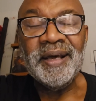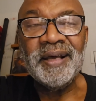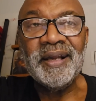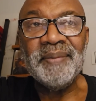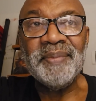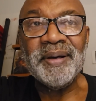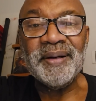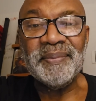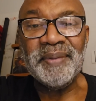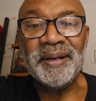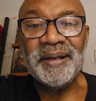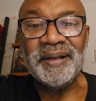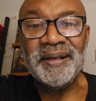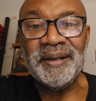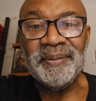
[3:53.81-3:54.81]
and I met a
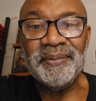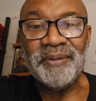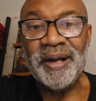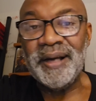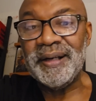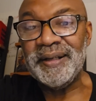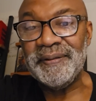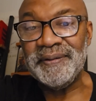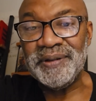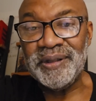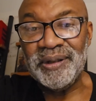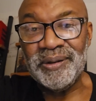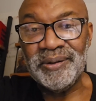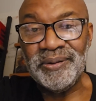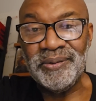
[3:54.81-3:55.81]
man named Radcliffe
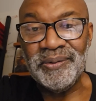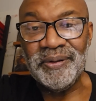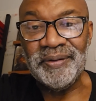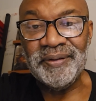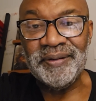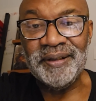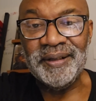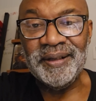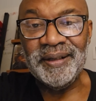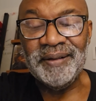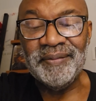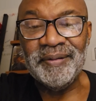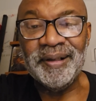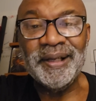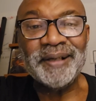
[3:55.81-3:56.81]
Joe, who was
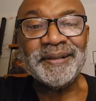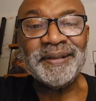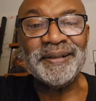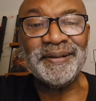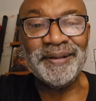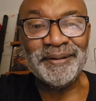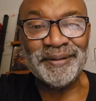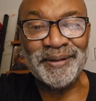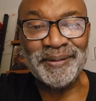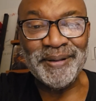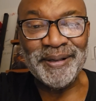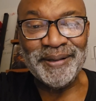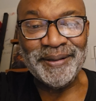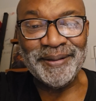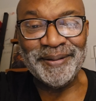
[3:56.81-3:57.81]
the reluctant
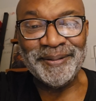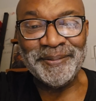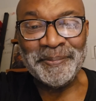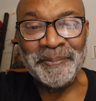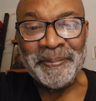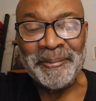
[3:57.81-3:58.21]
disco editor.